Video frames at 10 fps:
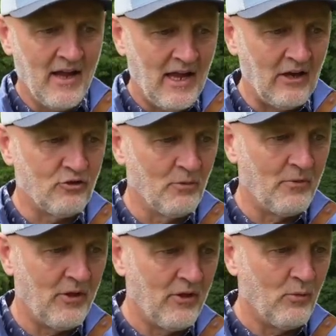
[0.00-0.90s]
is
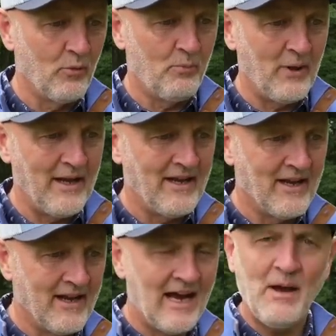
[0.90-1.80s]
something that would be
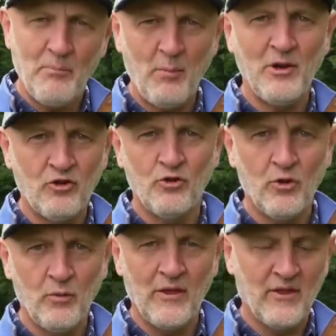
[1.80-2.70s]
I'd probably
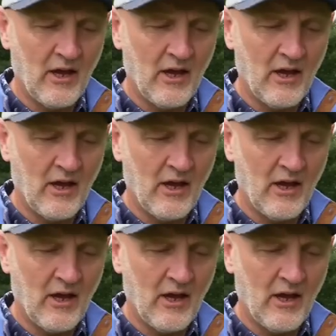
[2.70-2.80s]
struggle with.